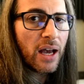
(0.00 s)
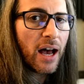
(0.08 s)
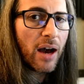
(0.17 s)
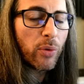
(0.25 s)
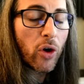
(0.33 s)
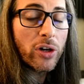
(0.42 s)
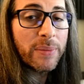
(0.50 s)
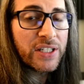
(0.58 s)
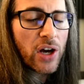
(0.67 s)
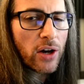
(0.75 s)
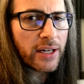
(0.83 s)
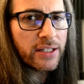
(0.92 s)
Uh, we're going to
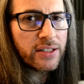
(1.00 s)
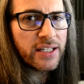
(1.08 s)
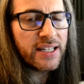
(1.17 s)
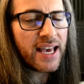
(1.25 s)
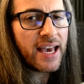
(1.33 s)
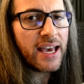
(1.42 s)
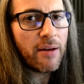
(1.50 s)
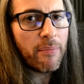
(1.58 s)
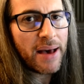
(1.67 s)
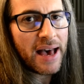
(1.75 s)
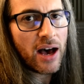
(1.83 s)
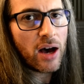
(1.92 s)
be talking today
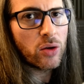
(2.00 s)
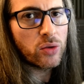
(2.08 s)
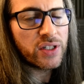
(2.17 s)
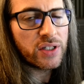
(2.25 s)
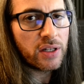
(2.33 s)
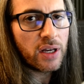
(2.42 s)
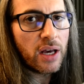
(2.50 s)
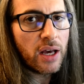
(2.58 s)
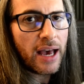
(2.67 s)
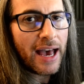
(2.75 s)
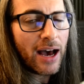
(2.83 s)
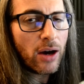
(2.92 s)
about
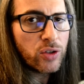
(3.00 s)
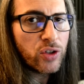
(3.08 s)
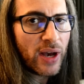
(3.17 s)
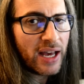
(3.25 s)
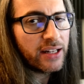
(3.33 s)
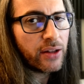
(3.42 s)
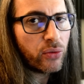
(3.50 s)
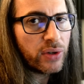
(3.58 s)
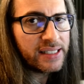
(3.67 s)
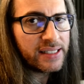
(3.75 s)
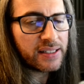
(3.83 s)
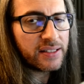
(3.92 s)
how to edit
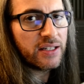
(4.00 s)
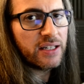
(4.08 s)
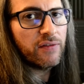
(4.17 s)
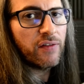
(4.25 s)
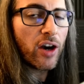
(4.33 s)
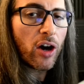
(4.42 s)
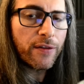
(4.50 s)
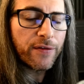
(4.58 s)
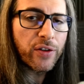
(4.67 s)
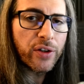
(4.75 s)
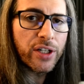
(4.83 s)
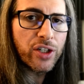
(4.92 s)
360 VR
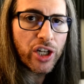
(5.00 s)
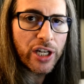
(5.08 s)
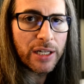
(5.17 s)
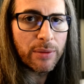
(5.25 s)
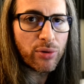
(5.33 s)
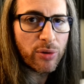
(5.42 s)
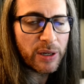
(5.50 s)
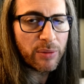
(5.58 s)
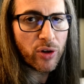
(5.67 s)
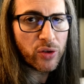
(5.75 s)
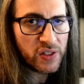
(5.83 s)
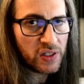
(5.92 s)
footage in Premiere
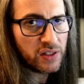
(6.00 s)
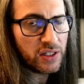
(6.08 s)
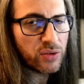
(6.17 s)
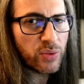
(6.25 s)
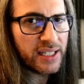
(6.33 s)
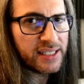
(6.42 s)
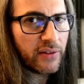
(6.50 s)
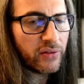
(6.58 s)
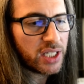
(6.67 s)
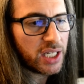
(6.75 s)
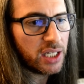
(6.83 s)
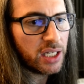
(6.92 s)
Pro CC
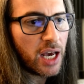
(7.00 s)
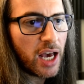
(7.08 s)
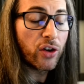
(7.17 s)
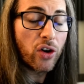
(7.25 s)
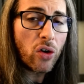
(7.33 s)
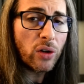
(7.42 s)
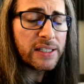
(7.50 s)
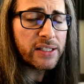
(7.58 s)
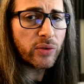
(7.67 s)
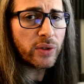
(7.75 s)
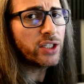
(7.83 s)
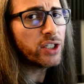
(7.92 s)
2017. The goal
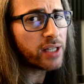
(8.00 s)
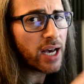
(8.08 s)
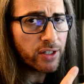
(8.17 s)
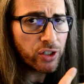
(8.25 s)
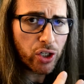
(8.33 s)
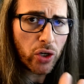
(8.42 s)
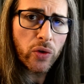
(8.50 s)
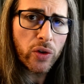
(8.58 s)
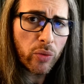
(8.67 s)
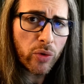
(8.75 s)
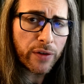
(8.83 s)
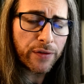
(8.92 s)
is to really just kind of show you
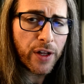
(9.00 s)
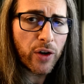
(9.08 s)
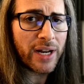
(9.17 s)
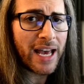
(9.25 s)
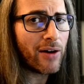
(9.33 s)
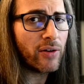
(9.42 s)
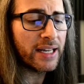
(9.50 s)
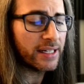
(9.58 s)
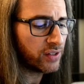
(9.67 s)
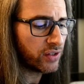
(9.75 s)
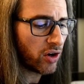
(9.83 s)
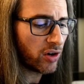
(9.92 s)
the workflow and how to
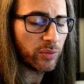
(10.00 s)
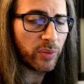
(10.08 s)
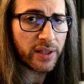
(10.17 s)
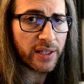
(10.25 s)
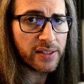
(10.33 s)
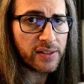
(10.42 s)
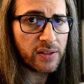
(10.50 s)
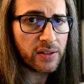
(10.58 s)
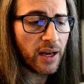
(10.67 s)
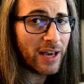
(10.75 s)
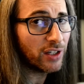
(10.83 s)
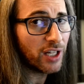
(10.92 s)
get started with
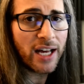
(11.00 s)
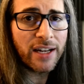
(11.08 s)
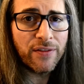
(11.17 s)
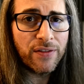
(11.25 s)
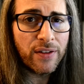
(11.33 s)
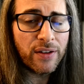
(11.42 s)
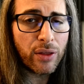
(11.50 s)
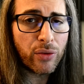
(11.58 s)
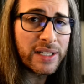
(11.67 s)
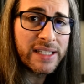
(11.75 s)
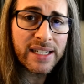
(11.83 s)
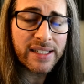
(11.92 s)
this. We have a lot of
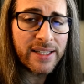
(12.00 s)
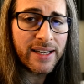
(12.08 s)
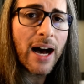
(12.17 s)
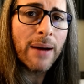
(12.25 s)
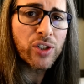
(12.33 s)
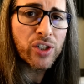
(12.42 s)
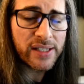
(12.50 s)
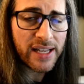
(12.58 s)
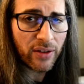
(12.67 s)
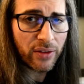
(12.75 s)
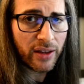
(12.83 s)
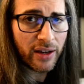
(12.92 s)
360 options
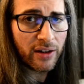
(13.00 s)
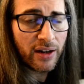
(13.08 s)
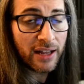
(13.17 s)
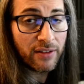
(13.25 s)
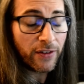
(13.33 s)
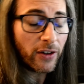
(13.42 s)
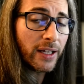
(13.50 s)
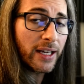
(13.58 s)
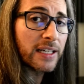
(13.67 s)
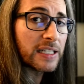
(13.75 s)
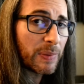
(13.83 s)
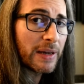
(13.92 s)
out there and fairly
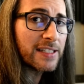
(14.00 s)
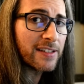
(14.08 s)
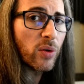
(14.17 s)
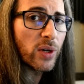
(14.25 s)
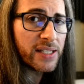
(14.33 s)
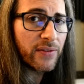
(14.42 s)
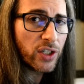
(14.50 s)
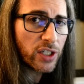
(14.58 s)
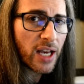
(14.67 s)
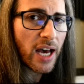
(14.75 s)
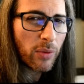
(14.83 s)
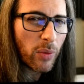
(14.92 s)
inexpensive ones if you
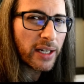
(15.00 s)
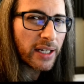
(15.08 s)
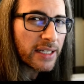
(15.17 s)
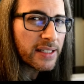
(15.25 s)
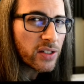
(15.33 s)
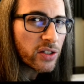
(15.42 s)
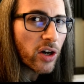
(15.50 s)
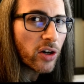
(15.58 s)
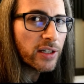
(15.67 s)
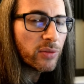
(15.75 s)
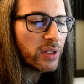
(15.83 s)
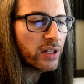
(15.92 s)
just kind of want to get
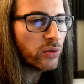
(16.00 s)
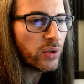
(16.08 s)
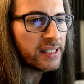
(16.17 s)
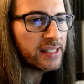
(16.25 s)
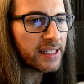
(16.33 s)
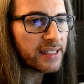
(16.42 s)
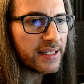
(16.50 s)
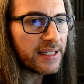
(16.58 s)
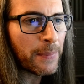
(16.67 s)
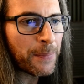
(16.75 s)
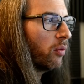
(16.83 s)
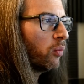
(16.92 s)
started with
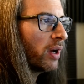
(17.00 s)
360.